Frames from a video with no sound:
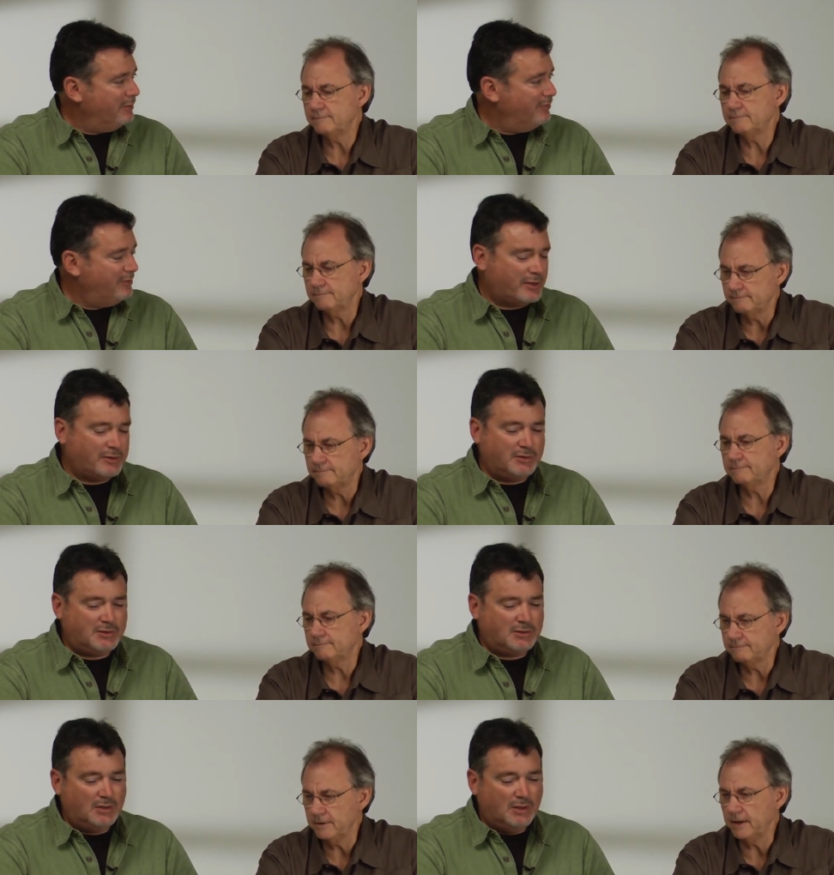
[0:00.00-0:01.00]
Speaker 1: of
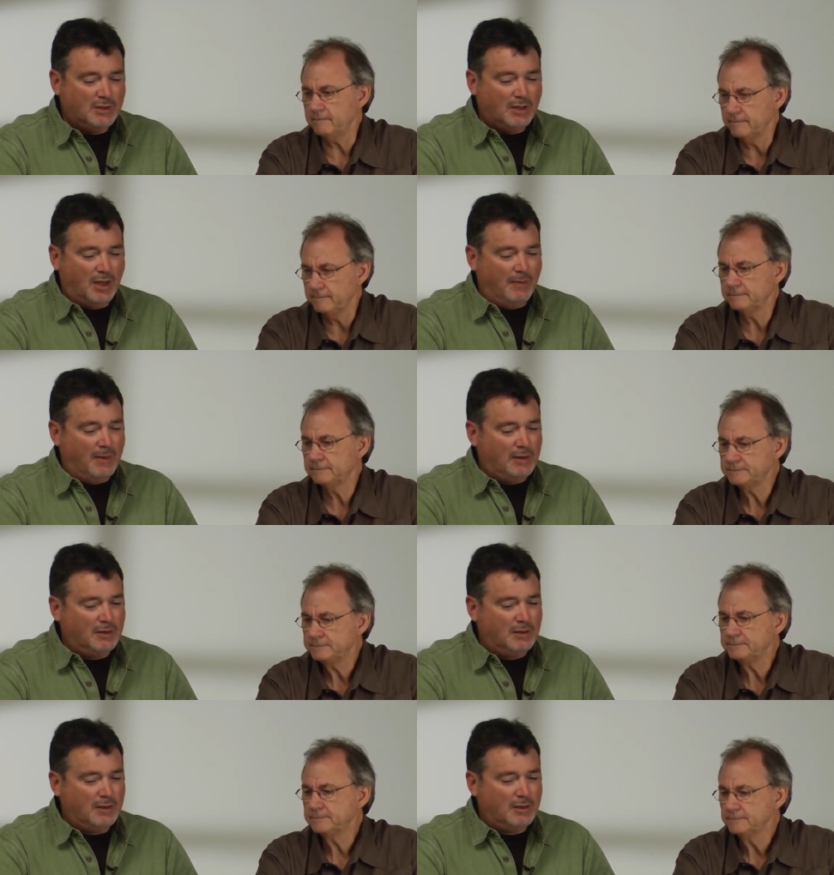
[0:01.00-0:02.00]
reflectors. And
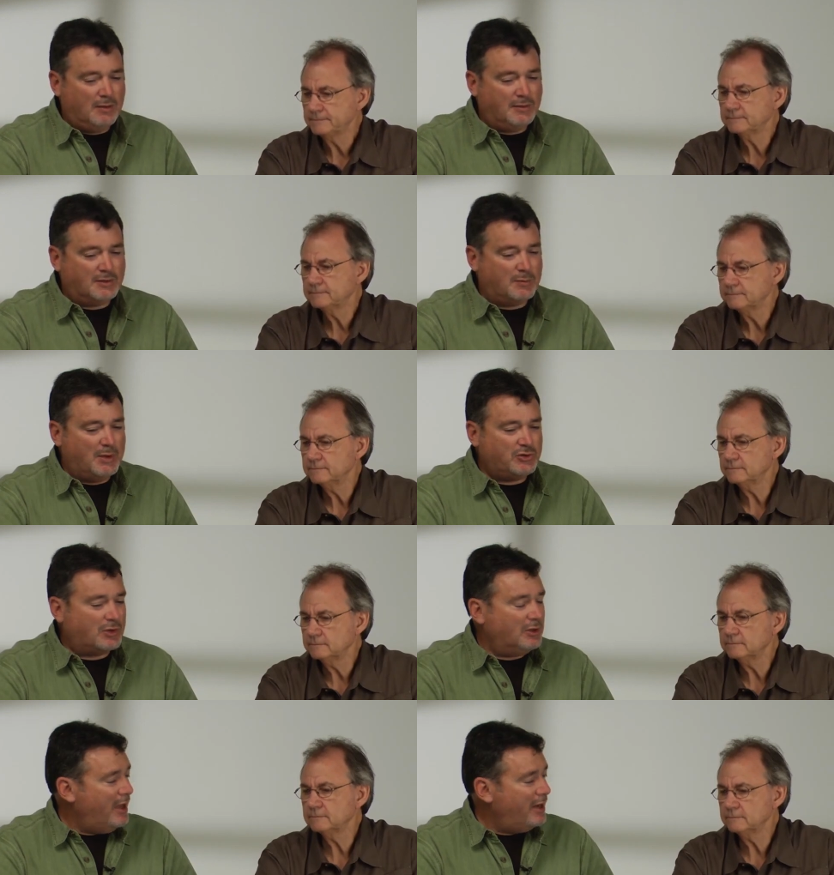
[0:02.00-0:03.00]
then uh, the
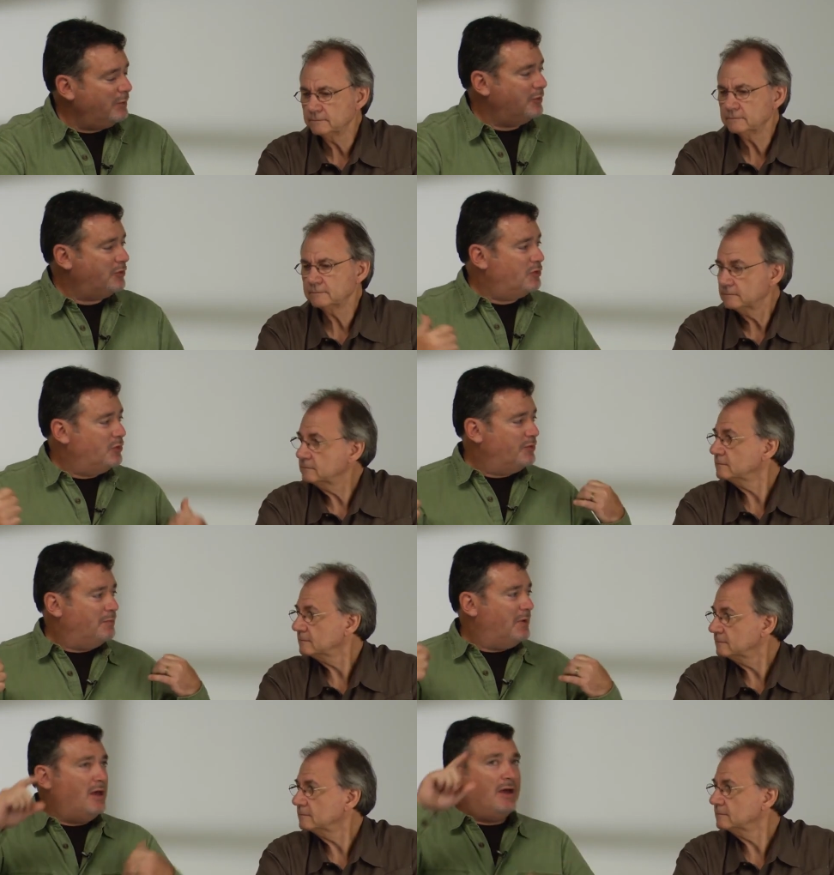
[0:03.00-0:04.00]
symmetrical lighting with the two
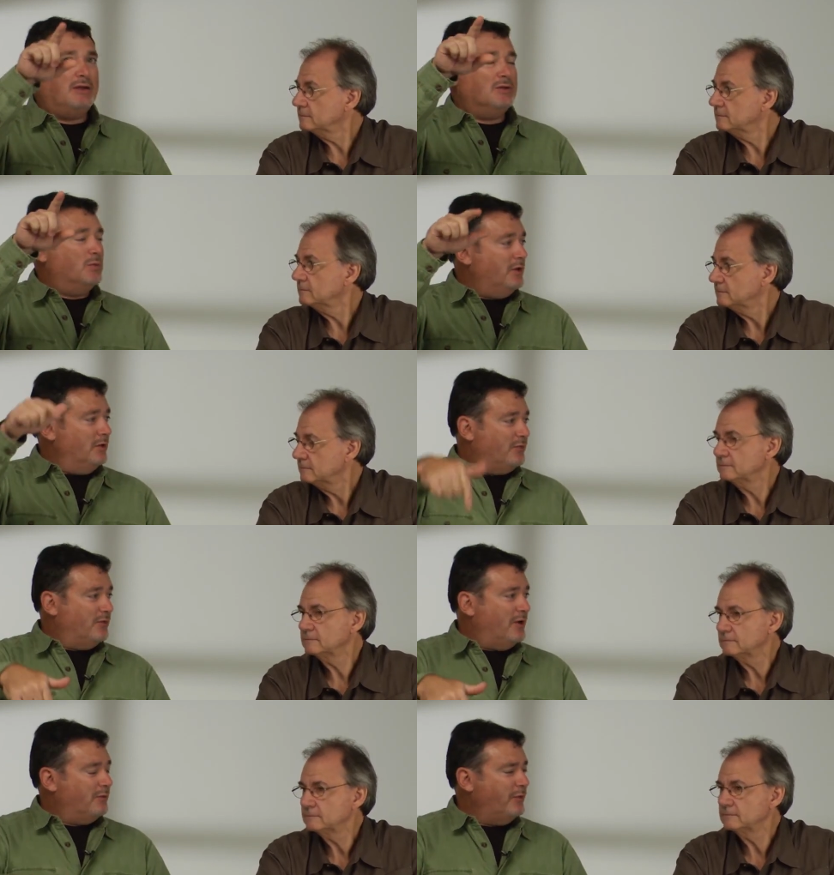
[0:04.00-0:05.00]
from behind, the one in the
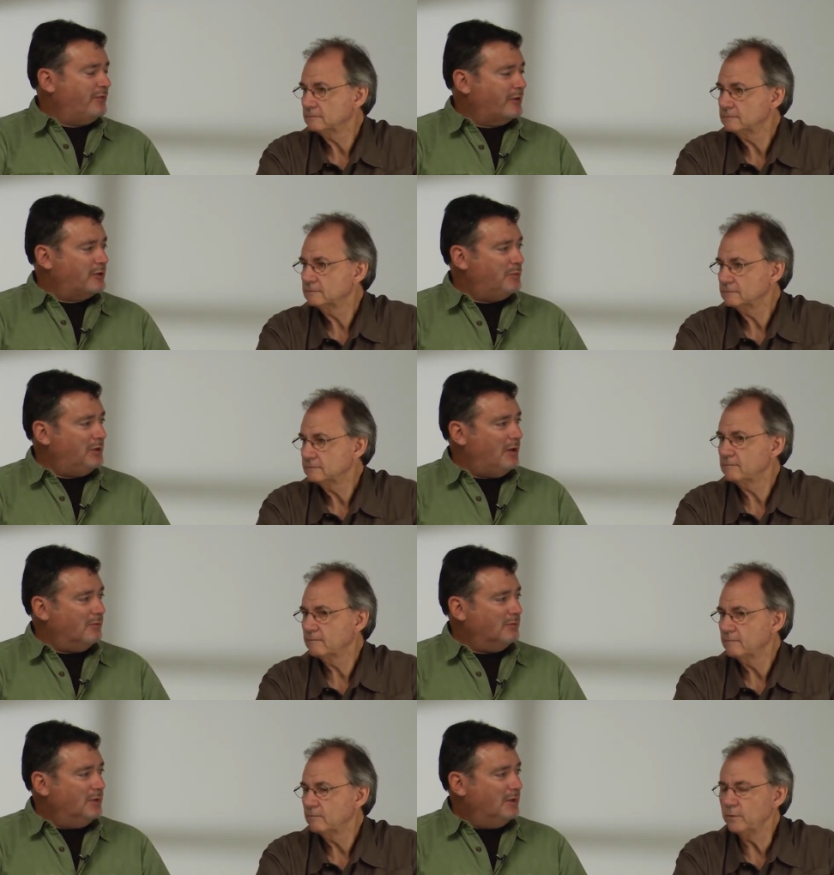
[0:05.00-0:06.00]
front, and reflector
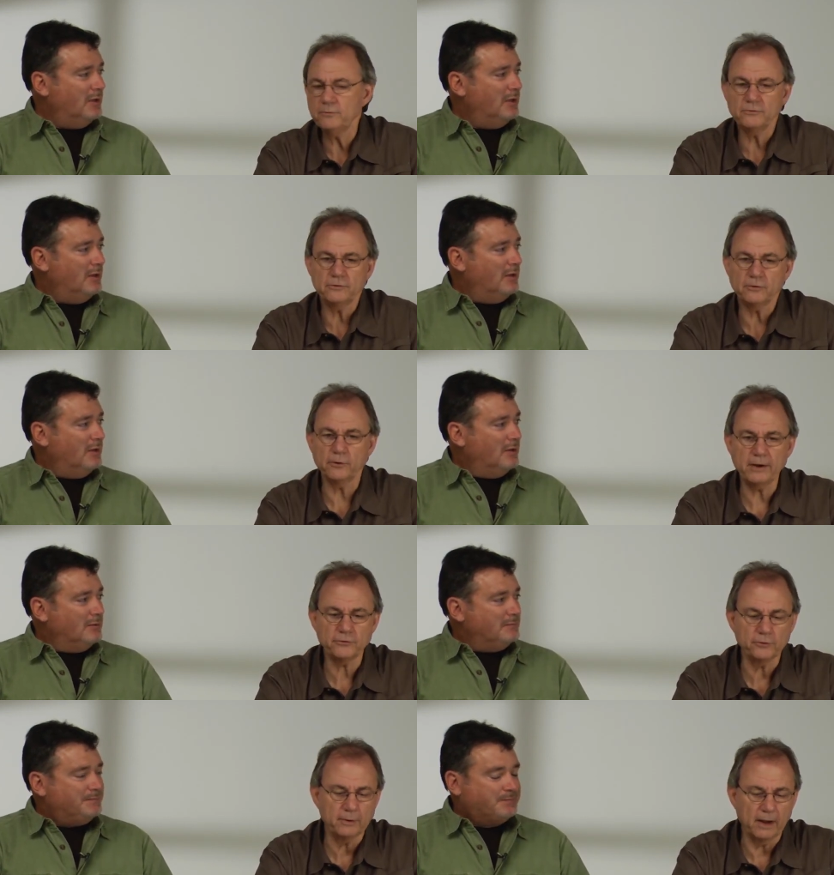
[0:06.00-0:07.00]
below.
Speaker 2: Which was just a
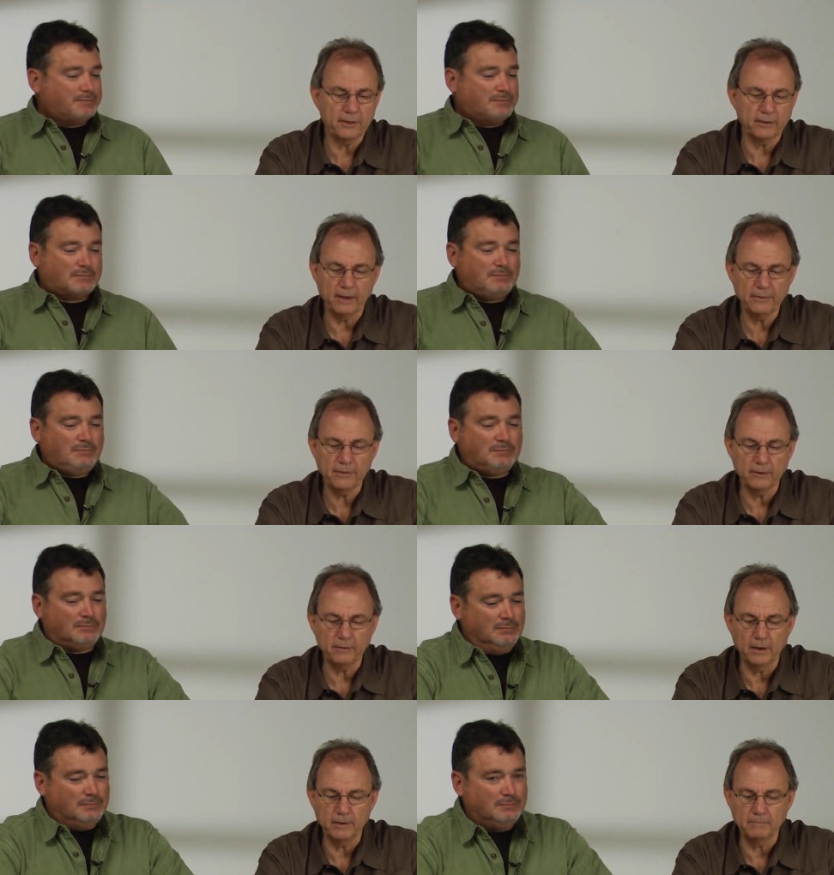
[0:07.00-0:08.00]
great shoot. I thought I thought
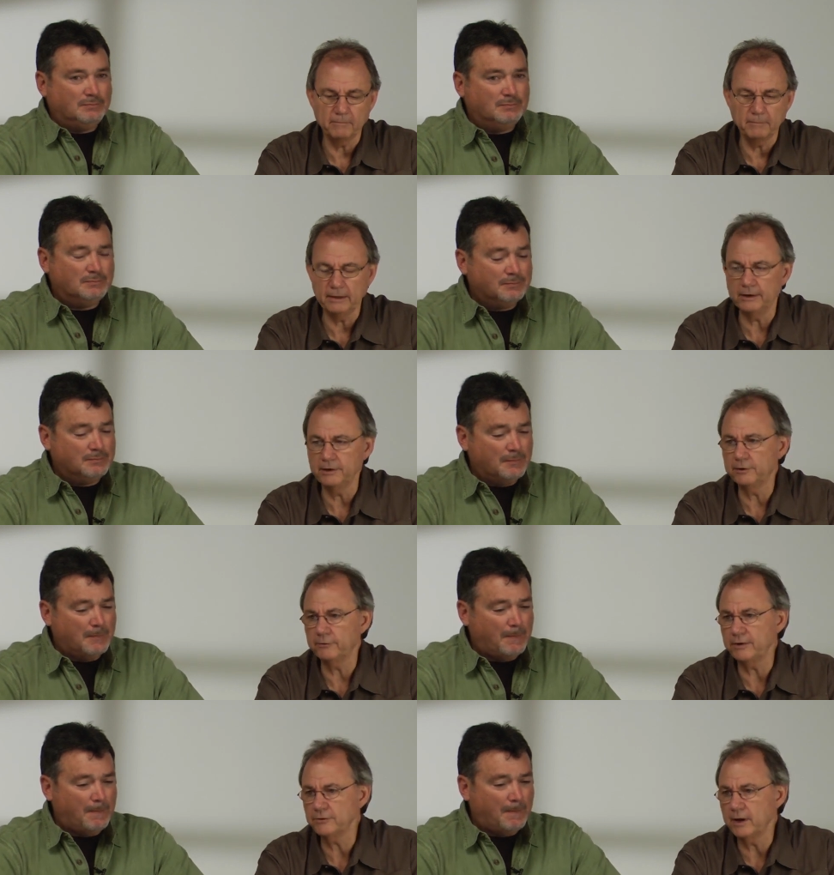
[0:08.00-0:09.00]
uh, Madalena did a
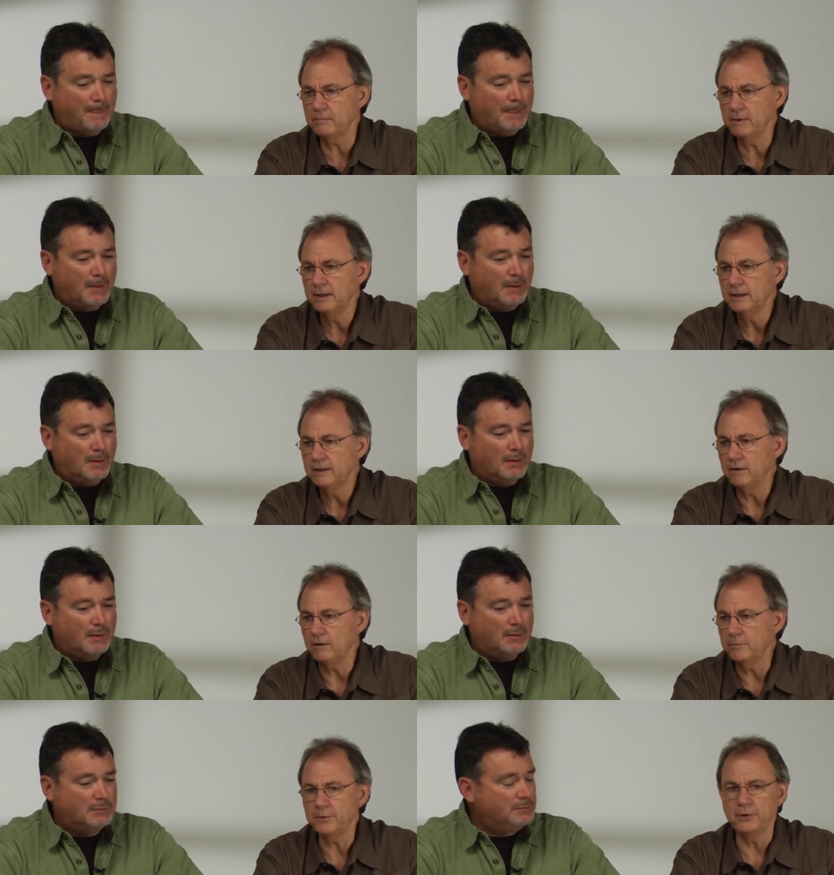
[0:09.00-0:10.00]
great job.
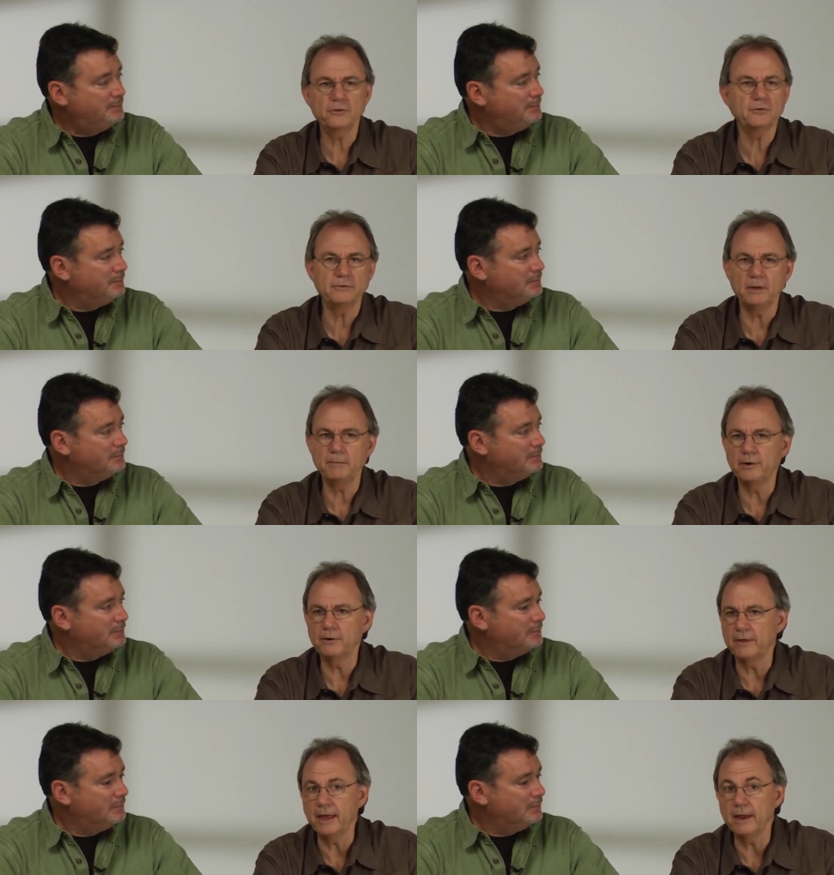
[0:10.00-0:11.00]
All the production team
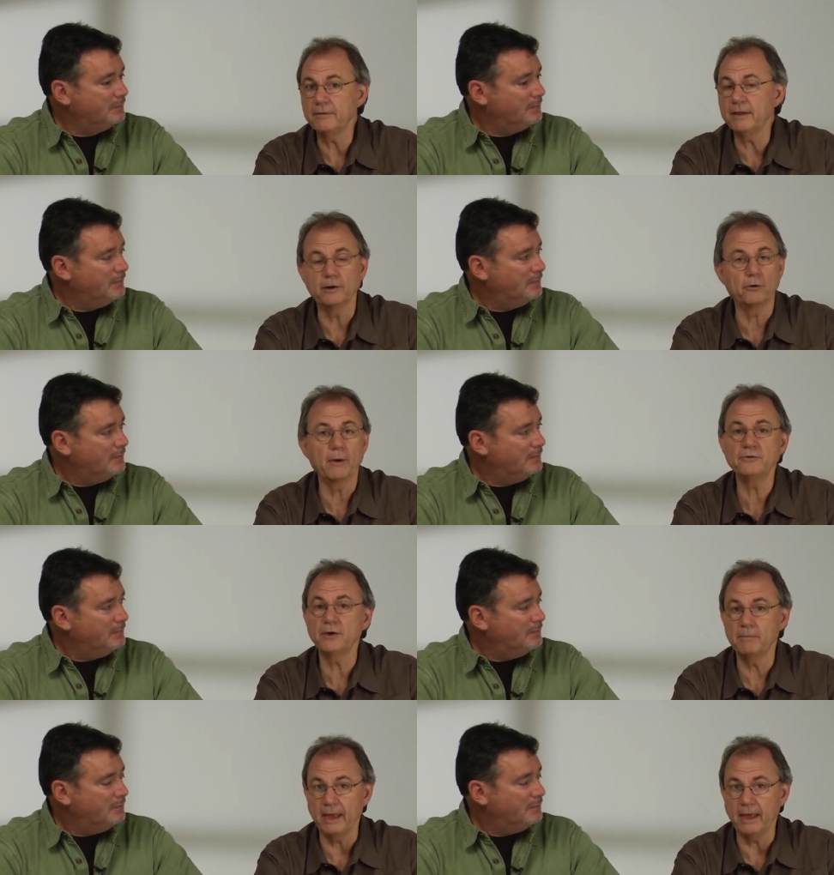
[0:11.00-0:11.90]
here, the edit, they did a great job